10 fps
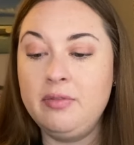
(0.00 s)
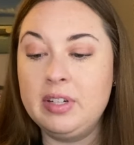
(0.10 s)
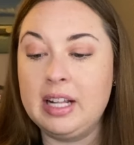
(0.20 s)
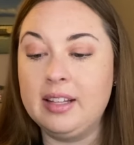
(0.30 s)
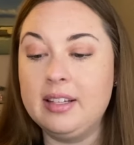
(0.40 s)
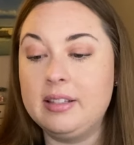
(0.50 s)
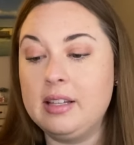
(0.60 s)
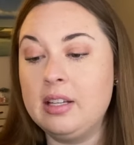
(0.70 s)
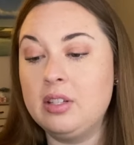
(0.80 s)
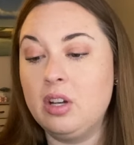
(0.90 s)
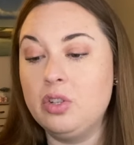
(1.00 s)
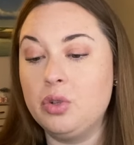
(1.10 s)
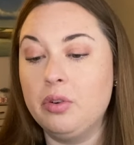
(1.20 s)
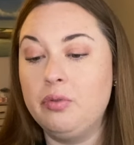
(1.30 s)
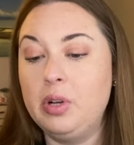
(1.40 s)
vanilla, sea salt,
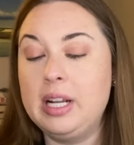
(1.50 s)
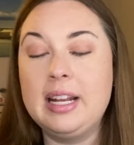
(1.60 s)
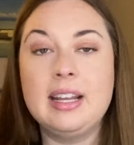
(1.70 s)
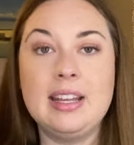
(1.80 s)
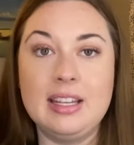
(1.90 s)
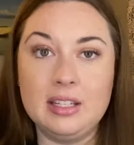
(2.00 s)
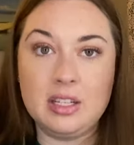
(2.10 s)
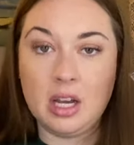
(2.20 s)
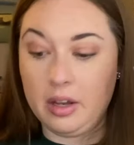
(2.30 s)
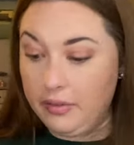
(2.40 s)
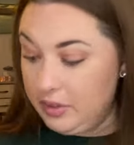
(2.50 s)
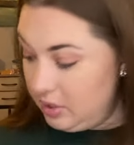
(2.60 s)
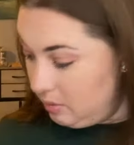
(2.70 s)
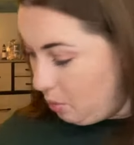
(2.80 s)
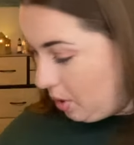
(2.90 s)
driftwood, and a hint of
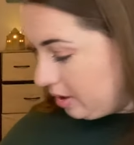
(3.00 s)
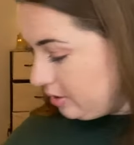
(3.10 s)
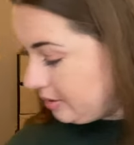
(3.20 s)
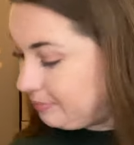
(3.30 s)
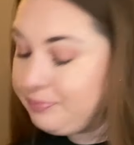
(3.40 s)
s'mores.